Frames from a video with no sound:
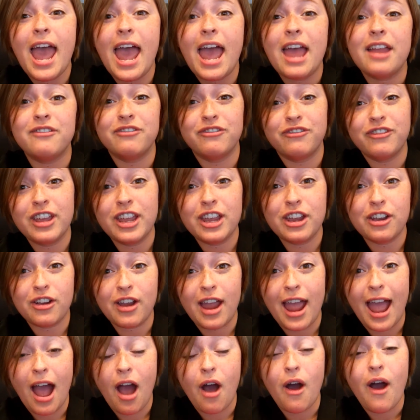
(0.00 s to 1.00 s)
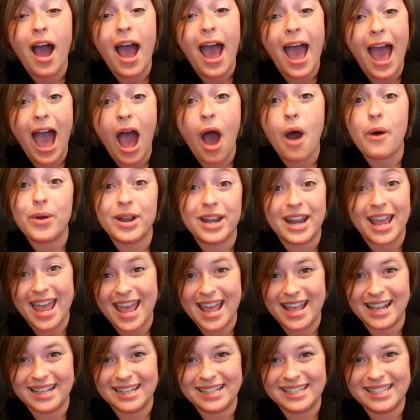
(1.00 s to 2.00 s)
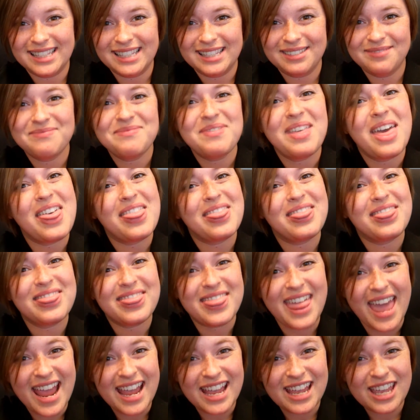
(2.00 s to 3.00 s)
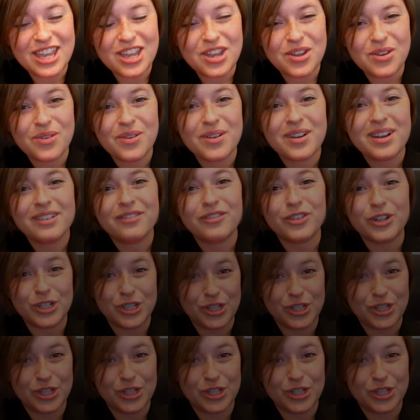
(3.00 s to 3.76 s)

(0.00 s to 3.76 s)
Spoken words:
and figure out how it ends. Thank you for